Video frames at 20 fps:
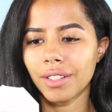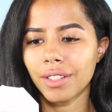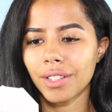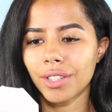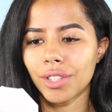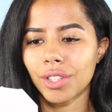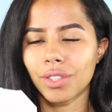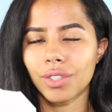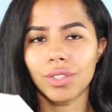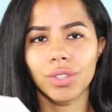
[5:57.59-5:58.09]

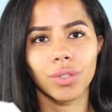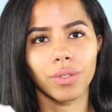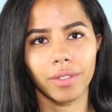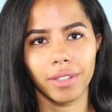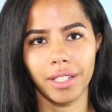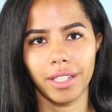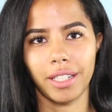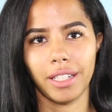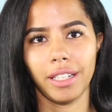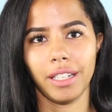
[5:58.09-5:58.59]

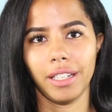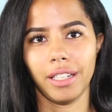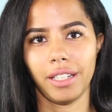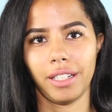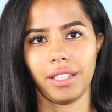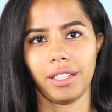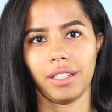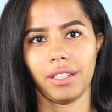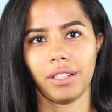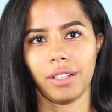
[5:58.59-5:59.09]
streaky
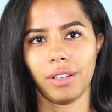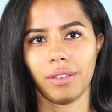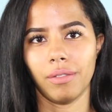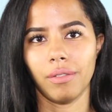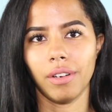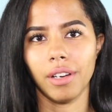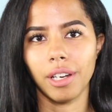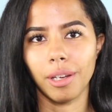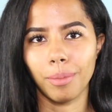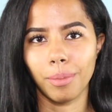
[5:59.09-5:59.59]

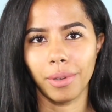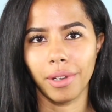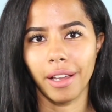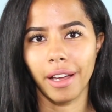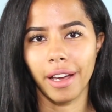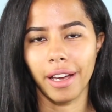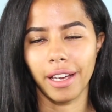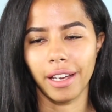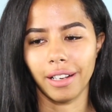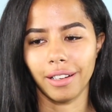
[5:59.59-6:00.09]
when I'm
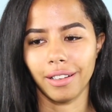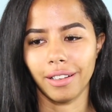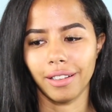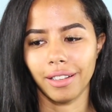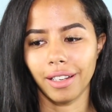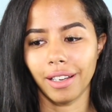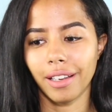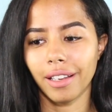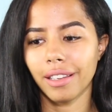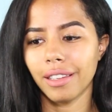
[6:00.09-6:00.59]
applying
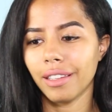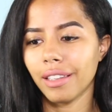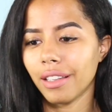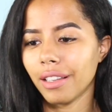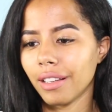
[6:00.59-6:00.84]
on it,